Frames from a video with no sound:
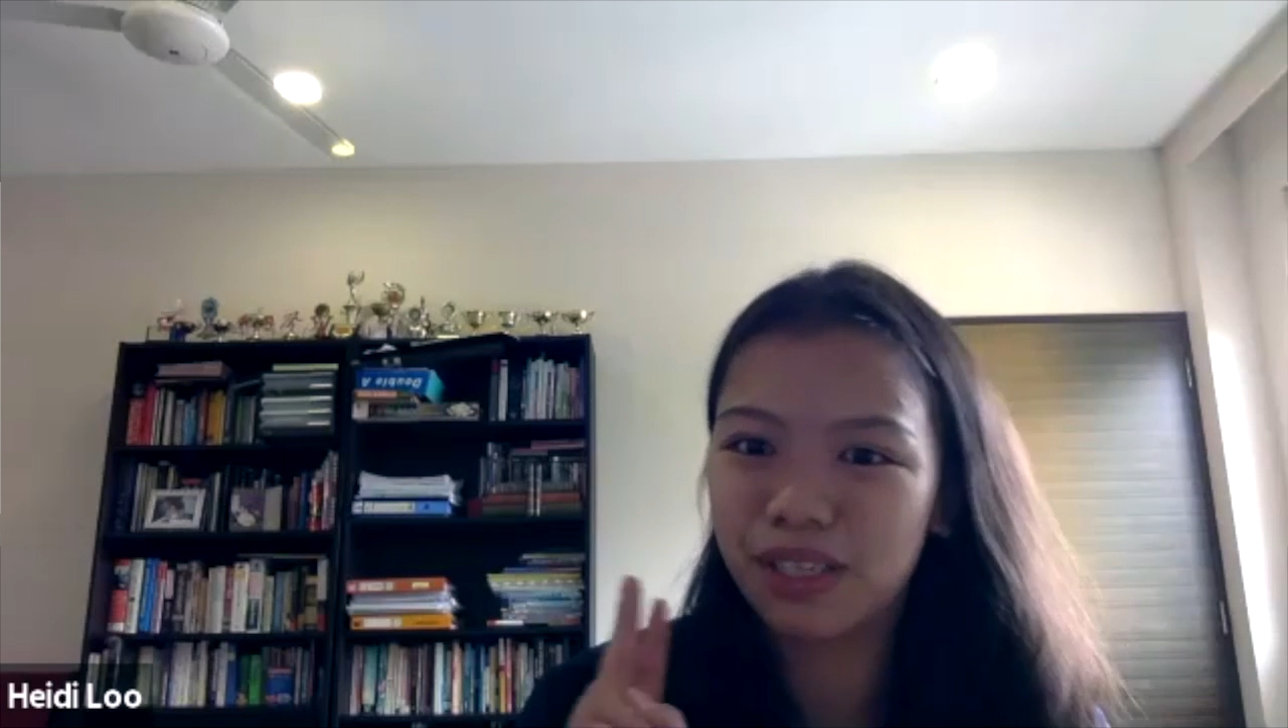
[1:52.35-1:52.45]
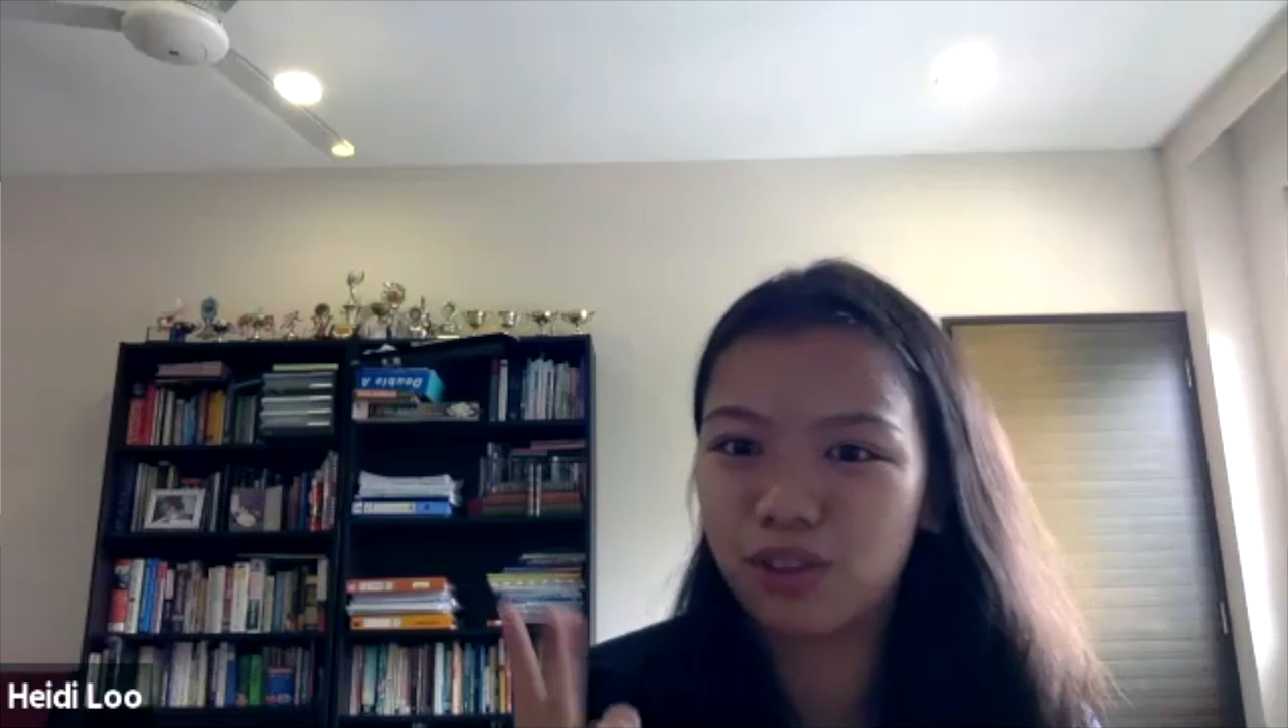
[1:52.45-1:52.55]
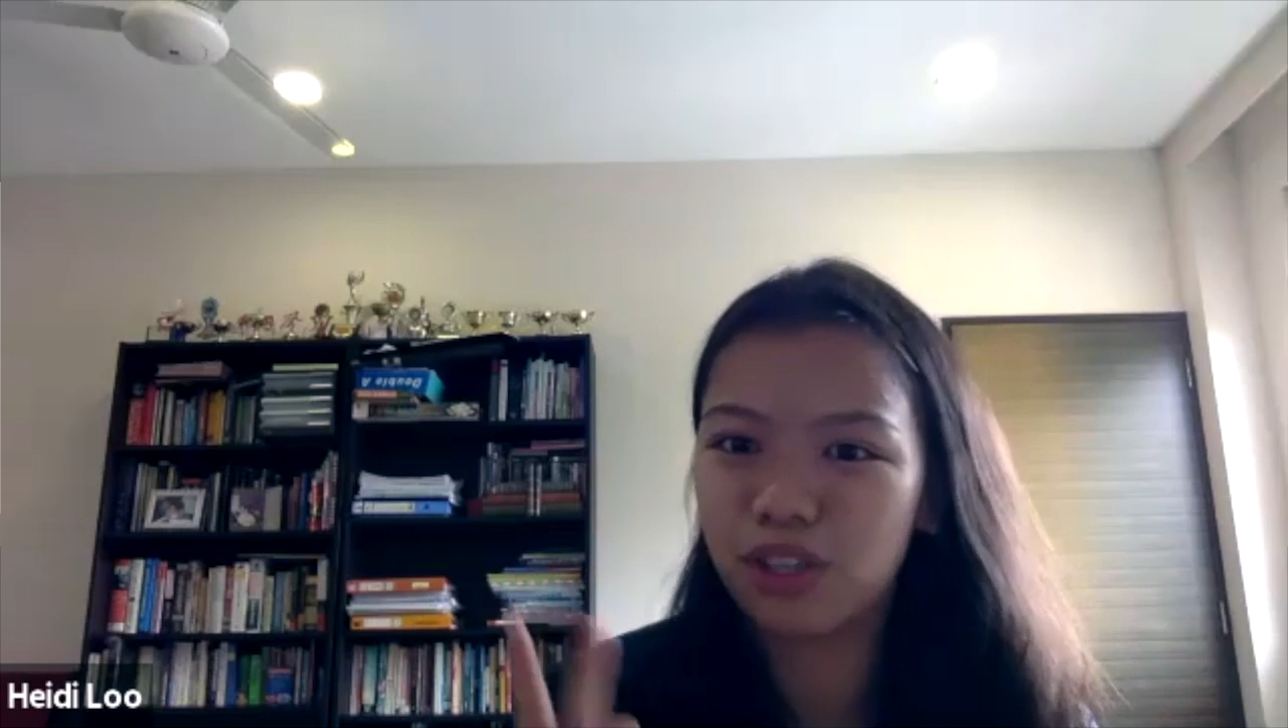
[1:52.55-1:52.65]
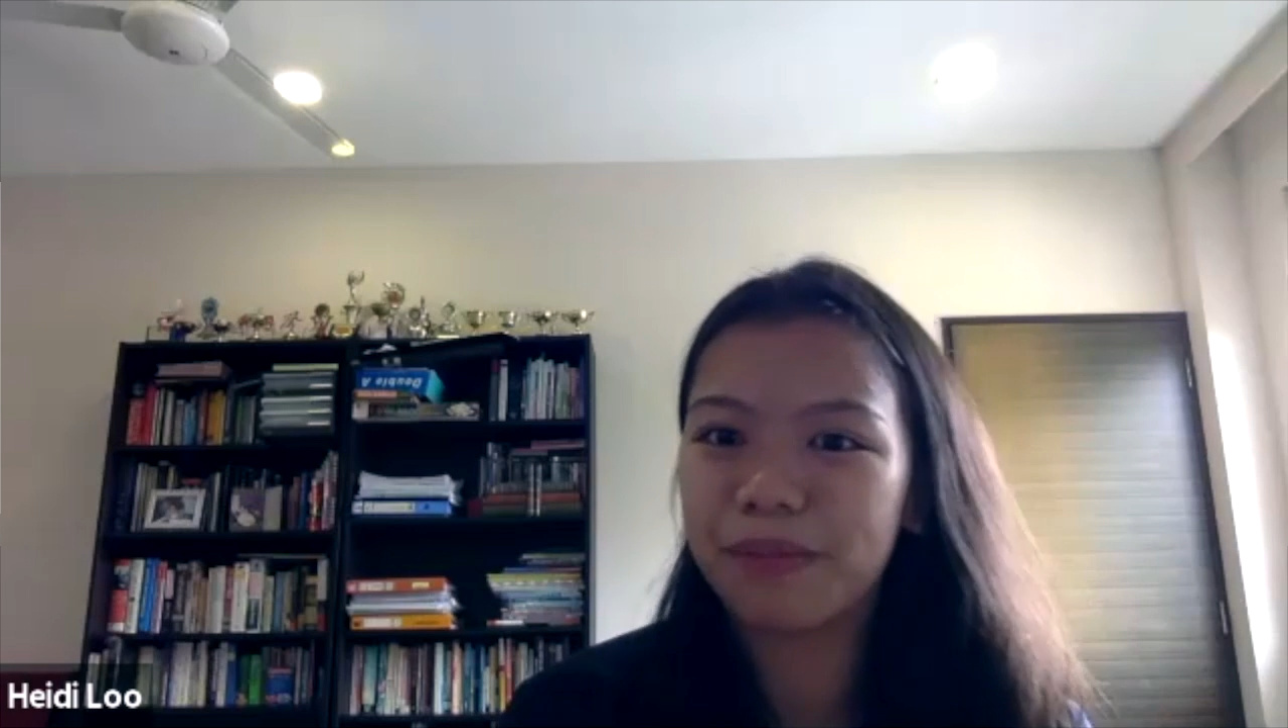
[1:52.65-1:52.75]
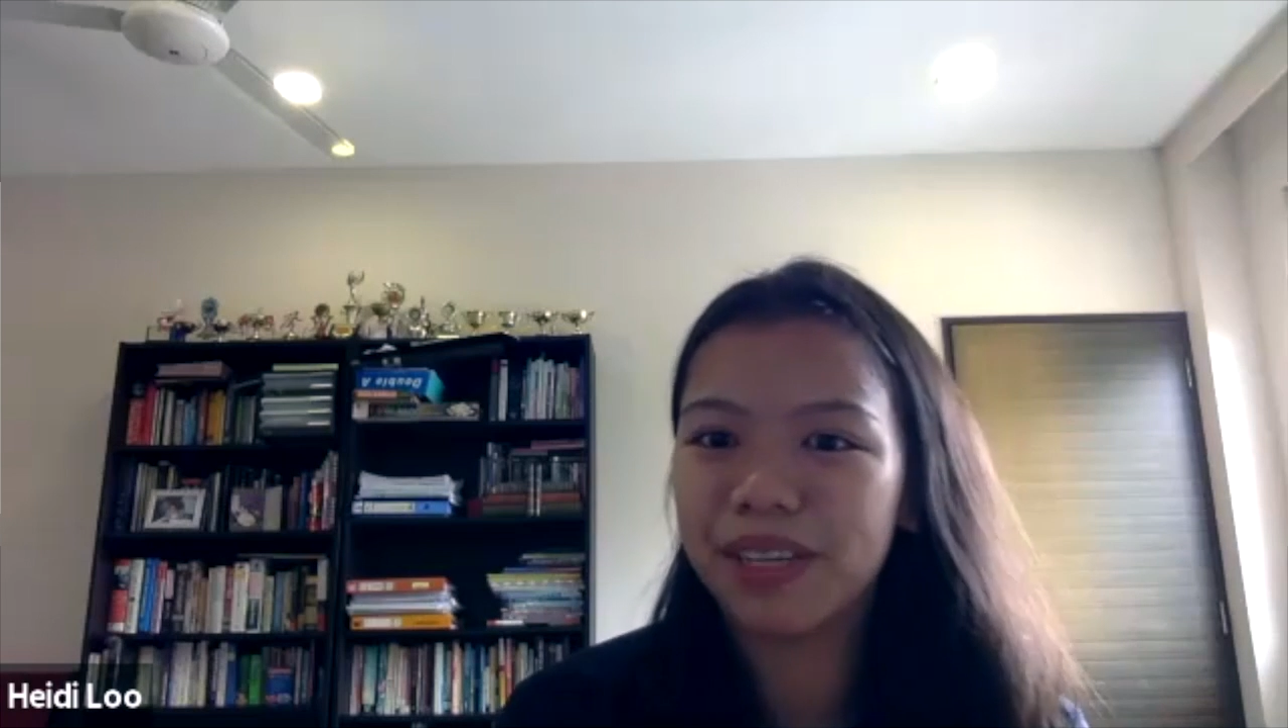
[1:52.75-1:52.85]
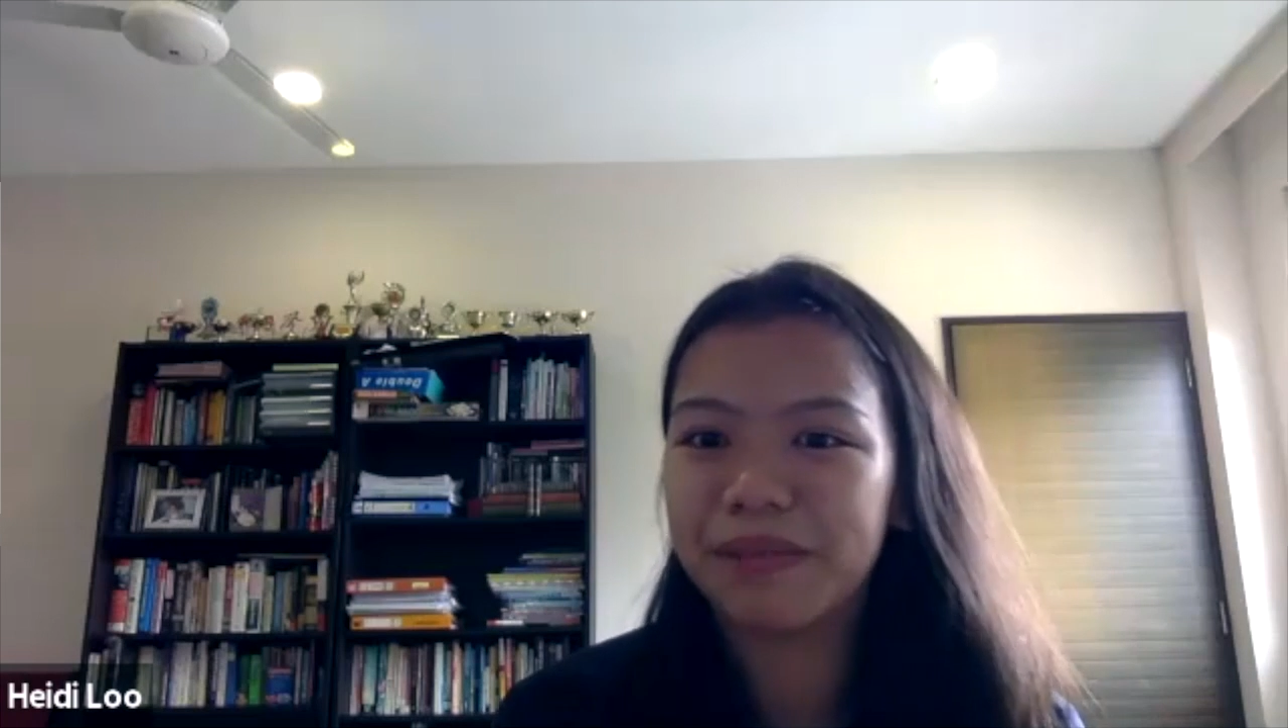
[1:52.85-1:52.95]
to trampoline